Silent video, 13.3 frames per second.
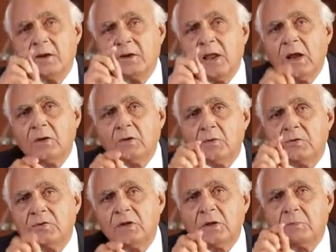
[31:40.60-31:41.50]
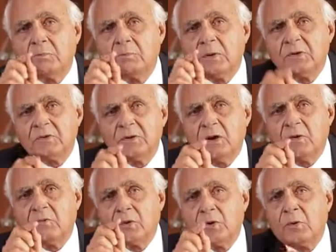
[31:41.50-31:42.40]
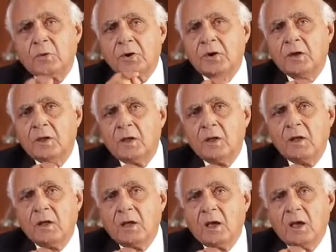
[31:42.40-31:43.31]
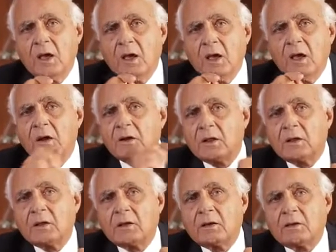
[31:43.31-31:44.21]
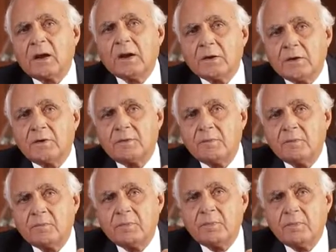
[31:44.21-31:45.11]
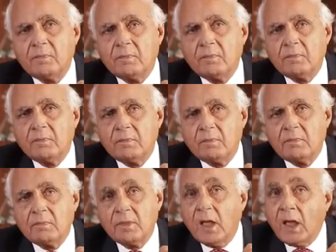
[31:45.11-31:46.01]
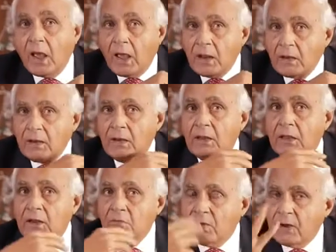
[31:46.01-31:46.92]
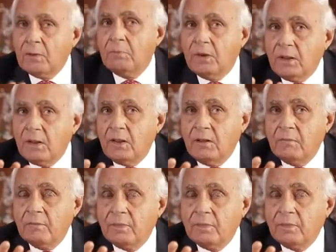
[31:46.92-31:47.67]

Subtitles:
tend to seek personal glory and credit, and invariably